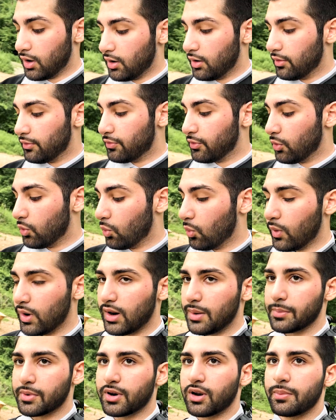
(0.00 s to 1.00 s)
of
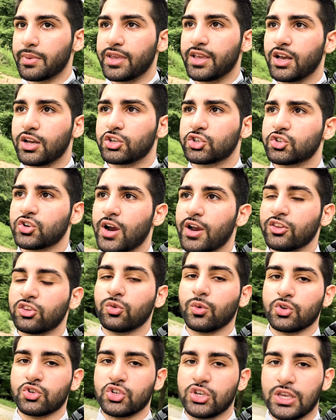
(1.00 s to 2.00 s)
what I'm gonna be trying
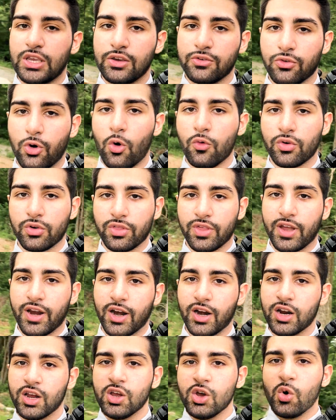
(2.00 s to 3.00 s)
to achieve over
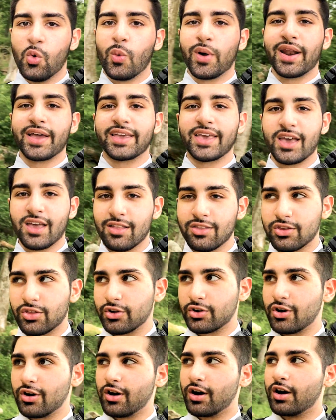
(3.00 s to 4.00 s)
there when I get into
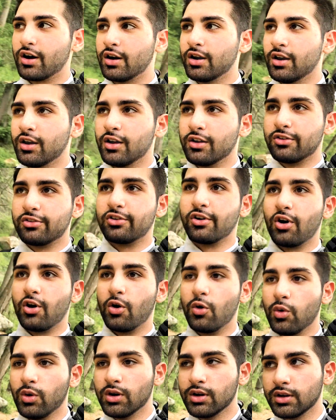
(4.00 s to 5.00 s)
the car.
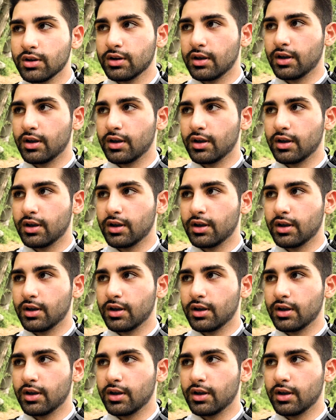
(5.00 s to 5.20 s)
So